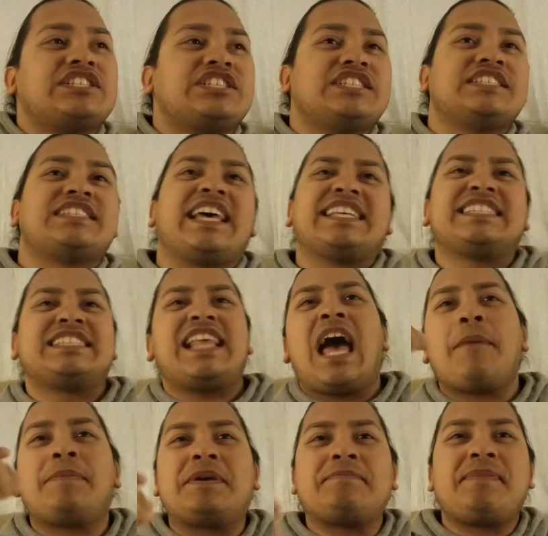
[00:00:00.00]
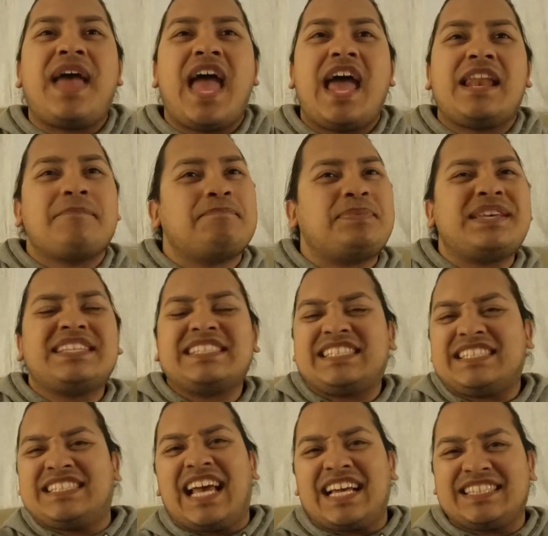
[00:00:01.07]
she's, like, slapping men and being
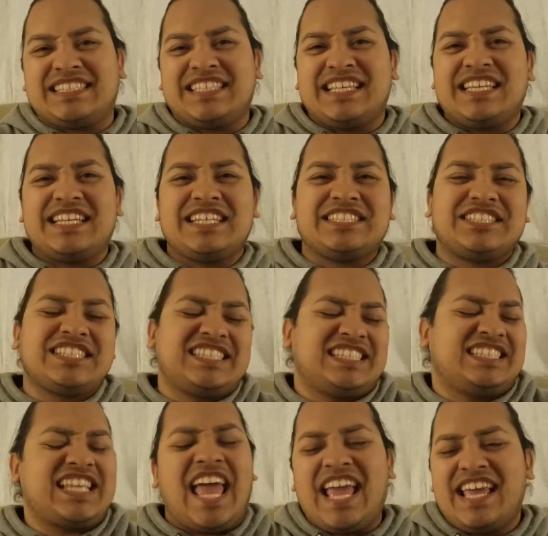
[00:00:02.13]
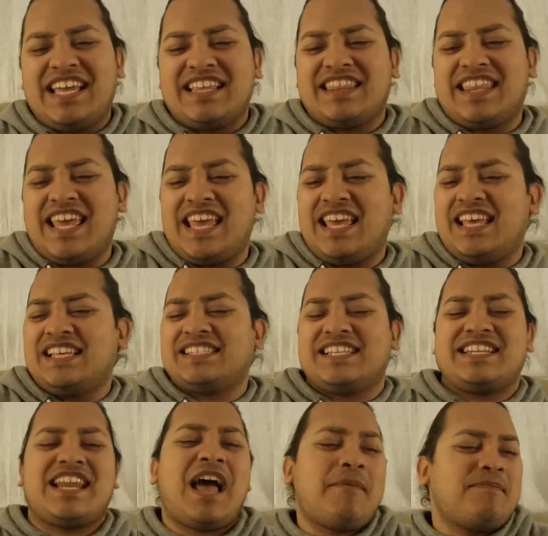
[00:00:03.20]
sexy and just saying things
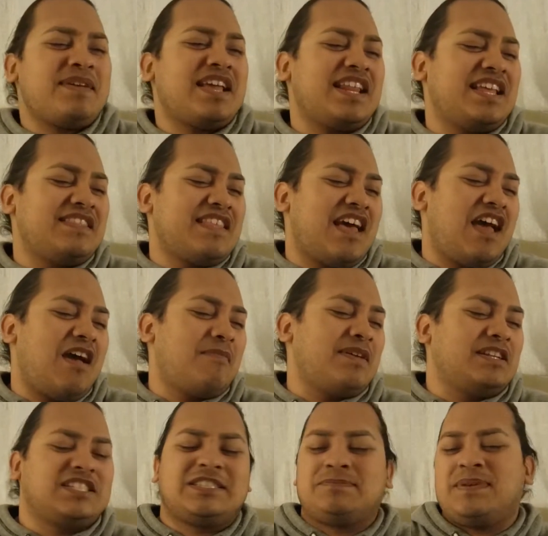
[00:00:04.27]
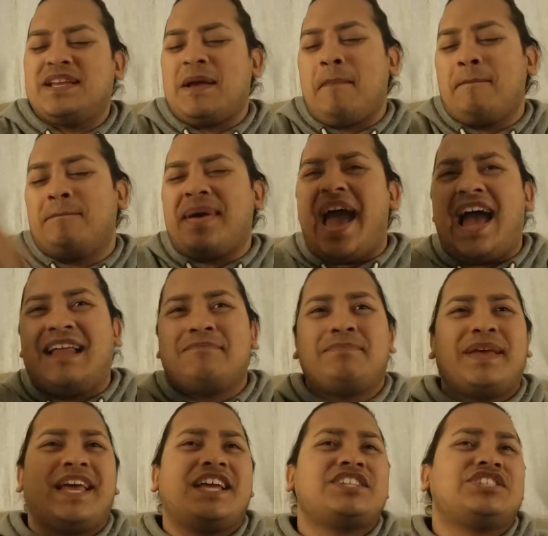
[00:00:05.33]
and not meaning them and just being a bad
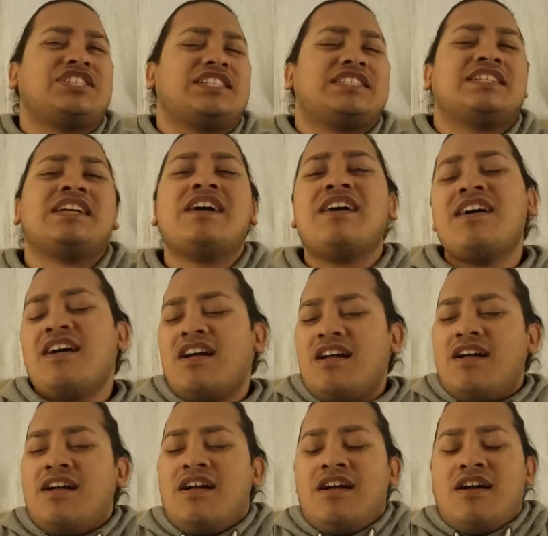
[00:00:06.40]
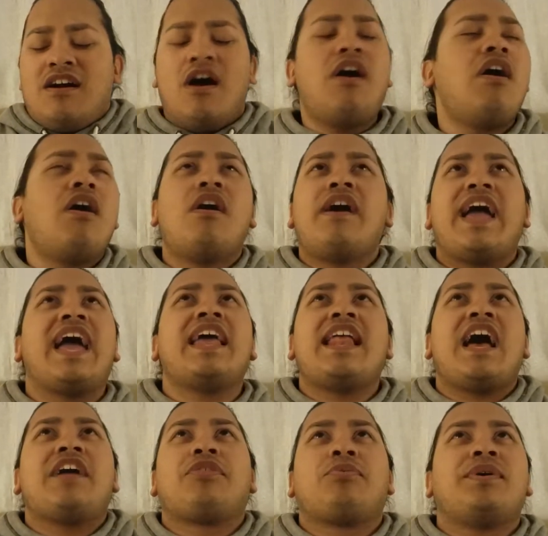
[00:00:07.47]
bitch. And, oh, Anne
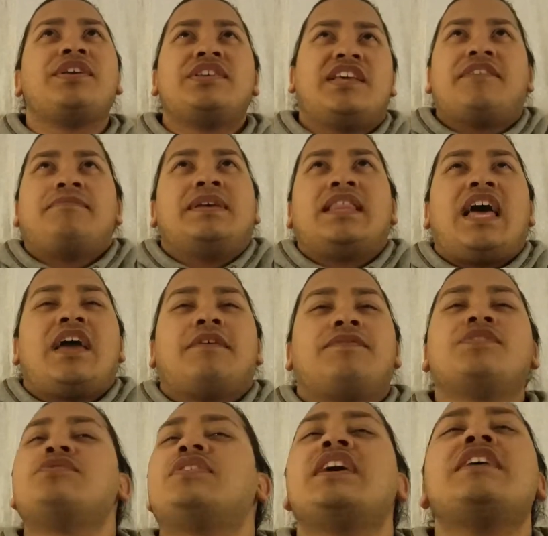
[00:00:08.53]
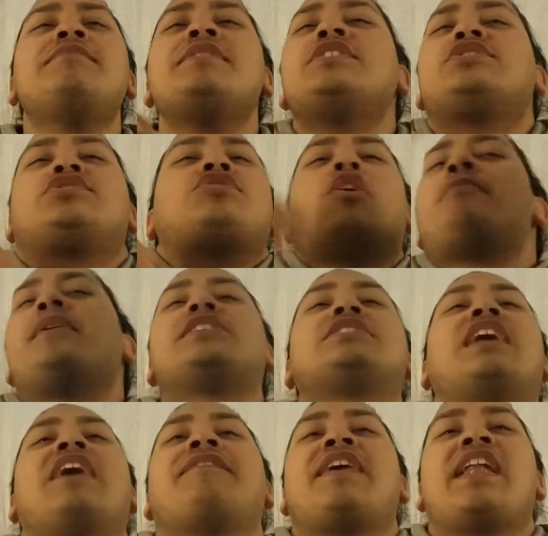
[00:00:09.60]
Hathaway, you give me life. You give me so much
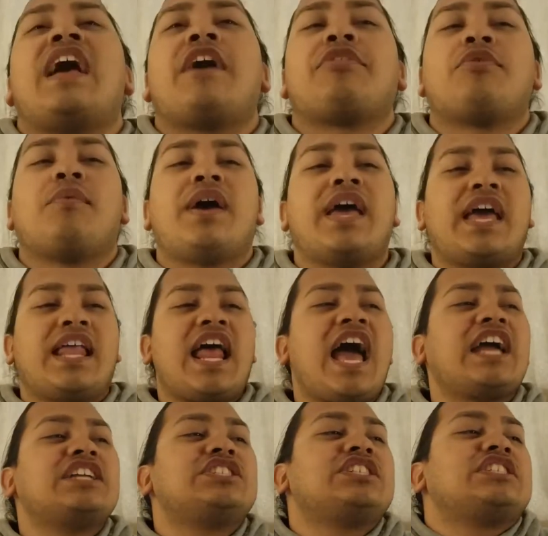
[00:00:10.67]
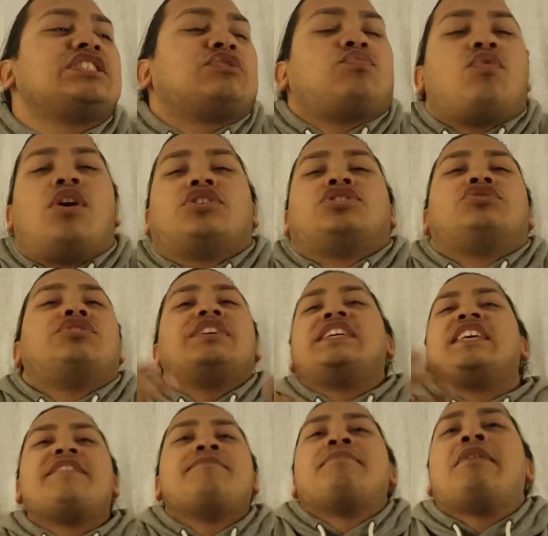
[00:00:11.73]
life, Anne Hathaway, and I just want you to
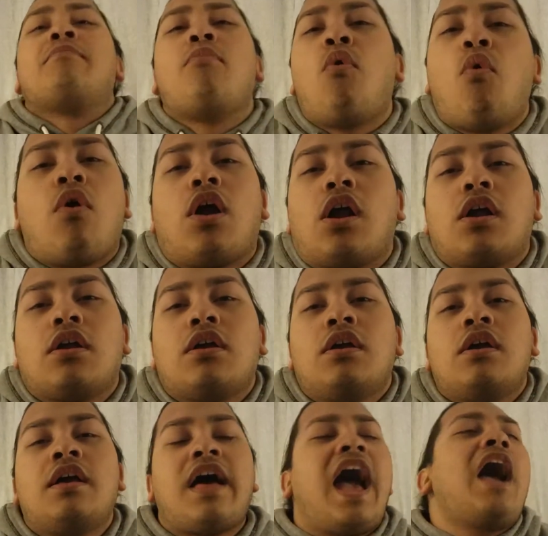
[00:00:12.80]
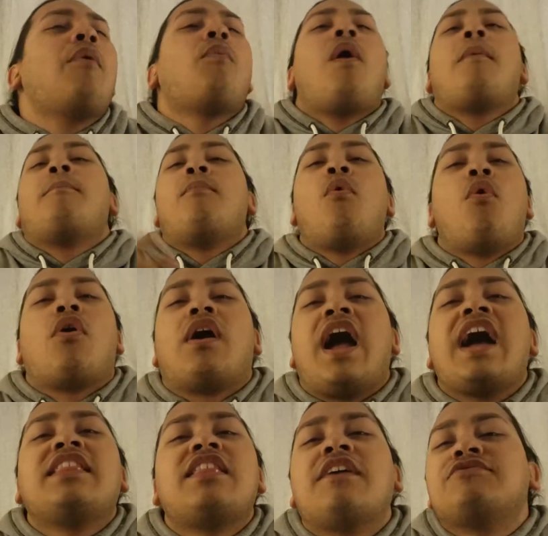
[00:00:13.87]
give me more. I want more.
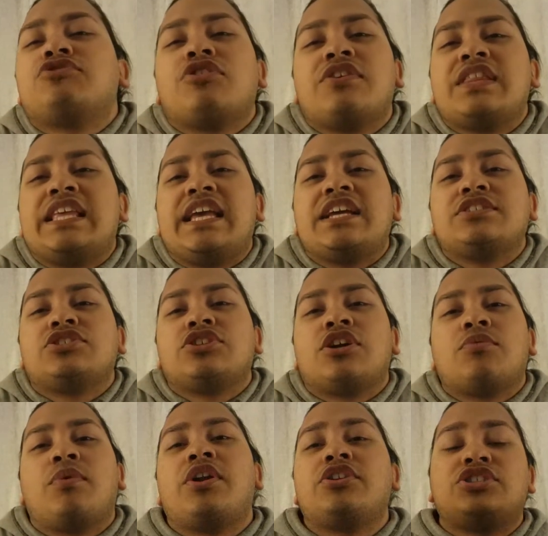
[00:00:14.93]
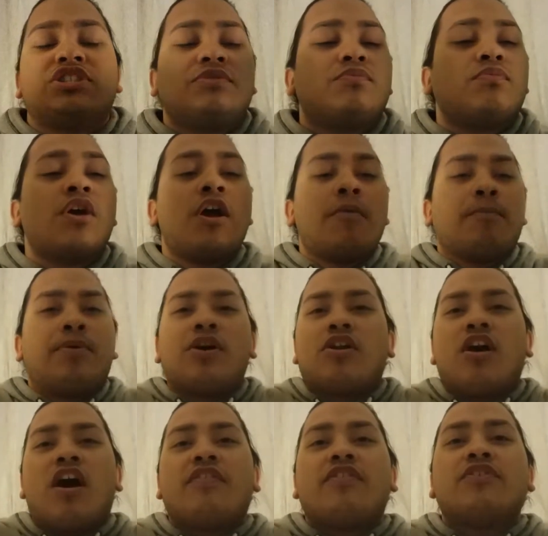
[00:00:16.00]
I loved her in The Intern when she put
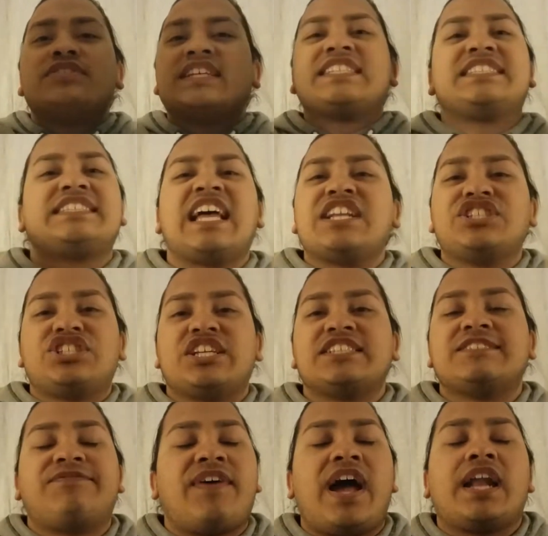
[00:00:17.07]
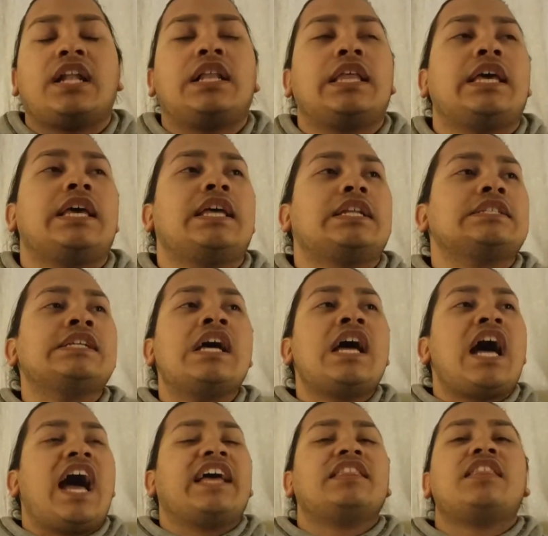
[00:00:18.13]
on those extensions finally, and
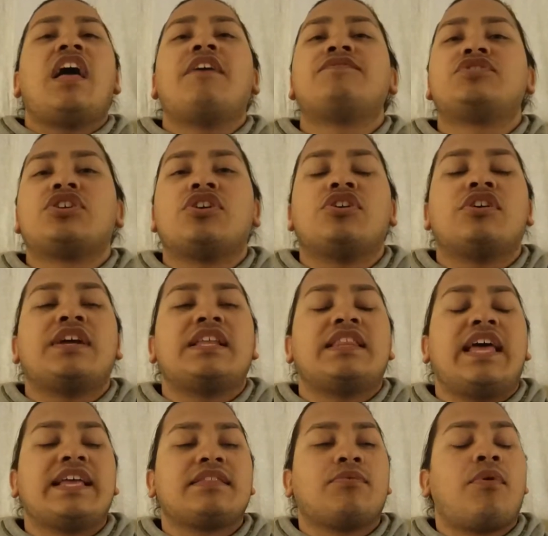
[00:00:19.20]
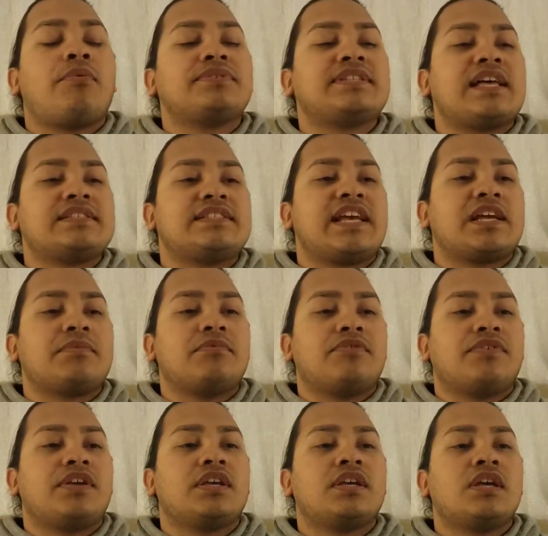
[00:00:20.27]
I loved her in, like, what was that second
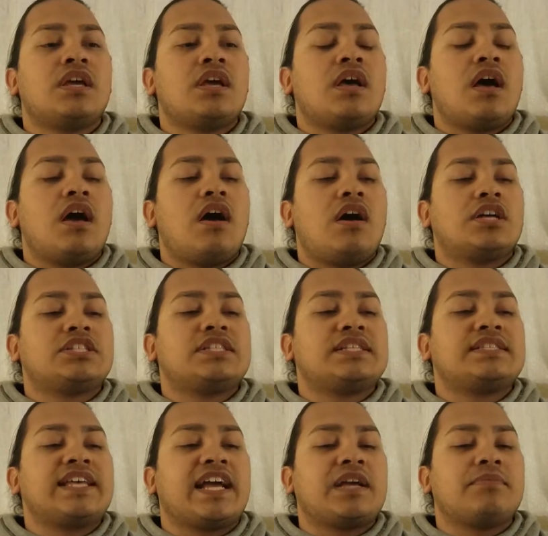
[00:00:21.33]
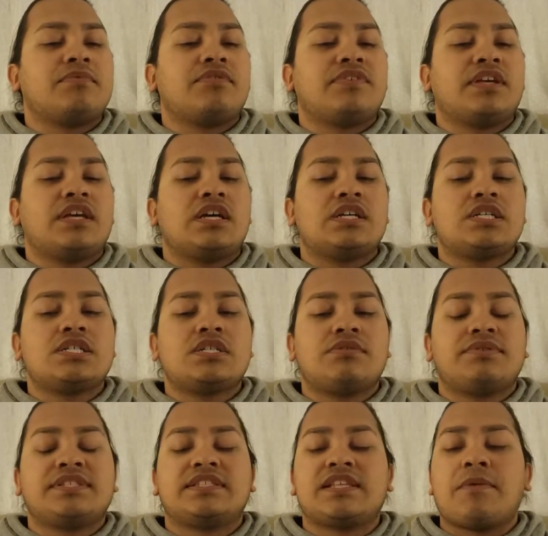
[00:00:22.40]
movie? Oh, she did a second movie. Oh, it
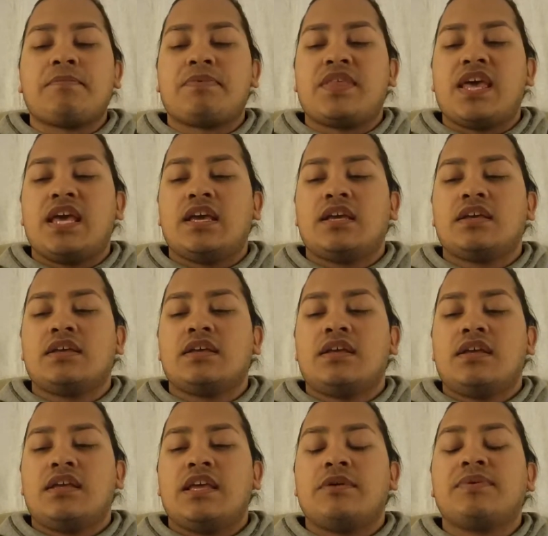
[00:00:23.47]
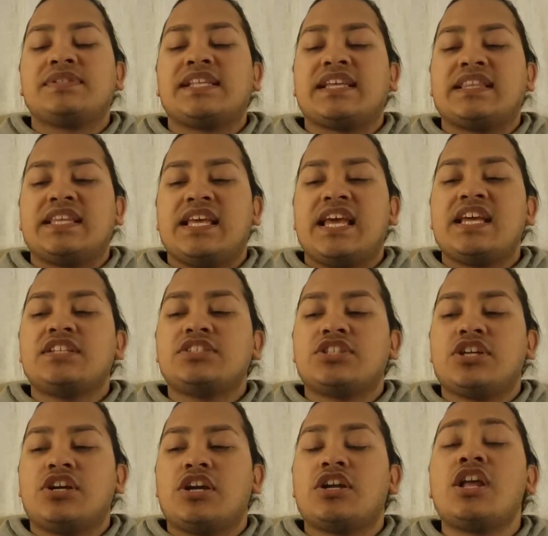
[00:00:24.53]
was something. It was like The
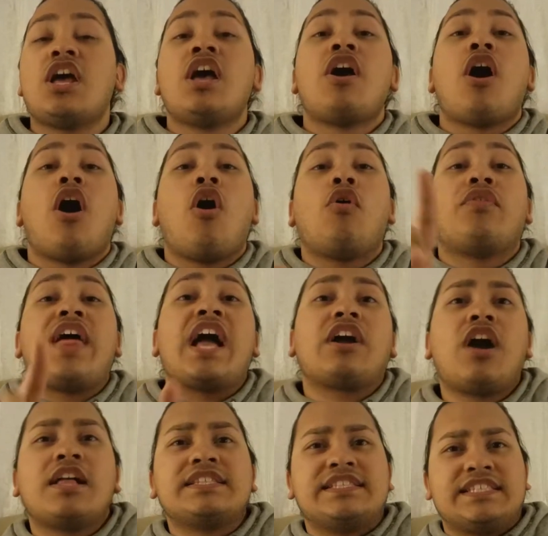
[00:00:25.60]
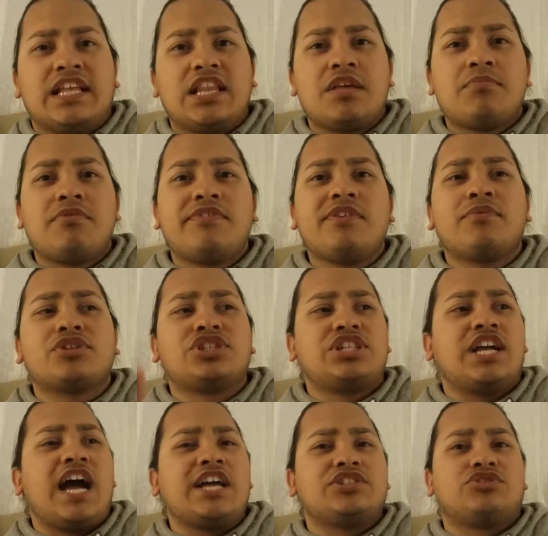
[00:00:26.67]
Intern. Oh, that Godzilla movie where she
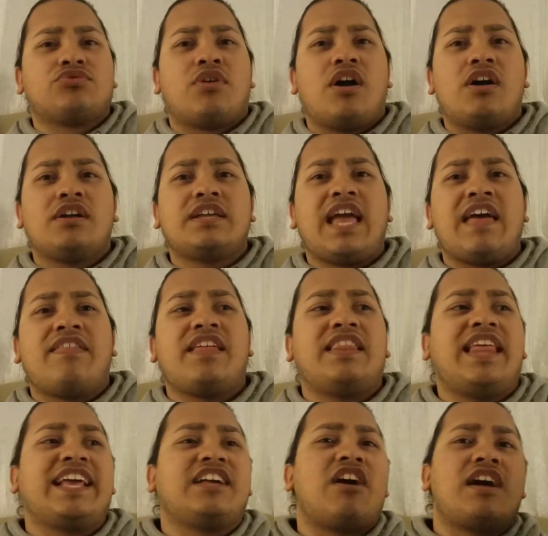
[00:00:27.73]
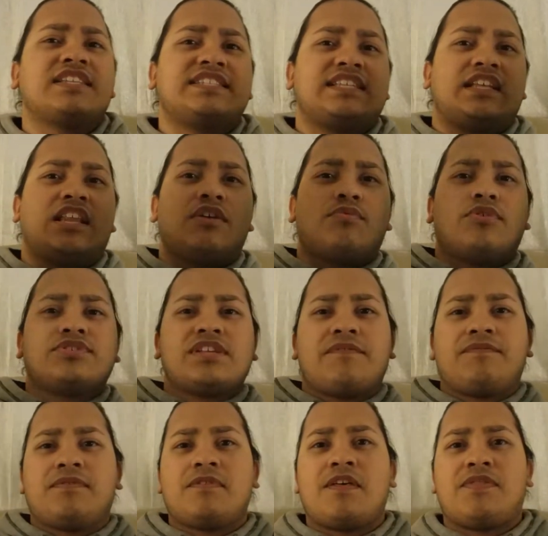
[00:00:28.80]
got drunk and then, like, Godzilla rose up
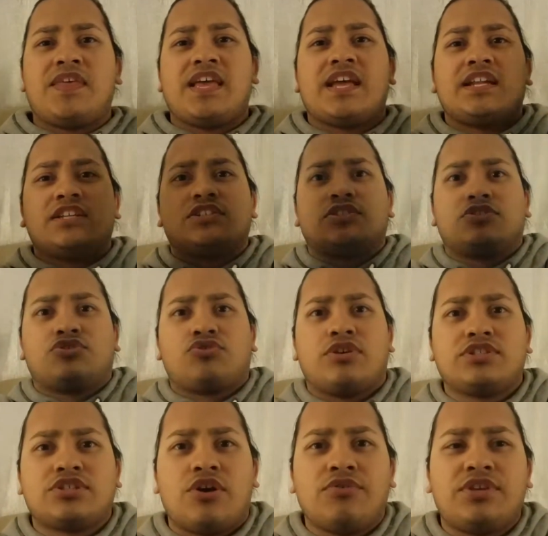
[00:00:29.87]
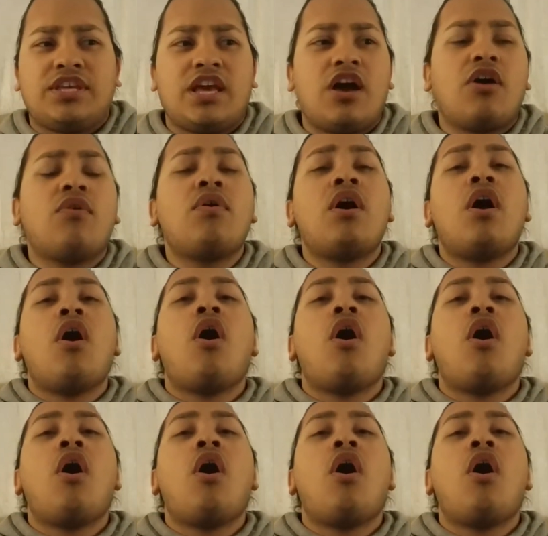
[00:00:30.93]
from the thing and just destroyed Tokyo.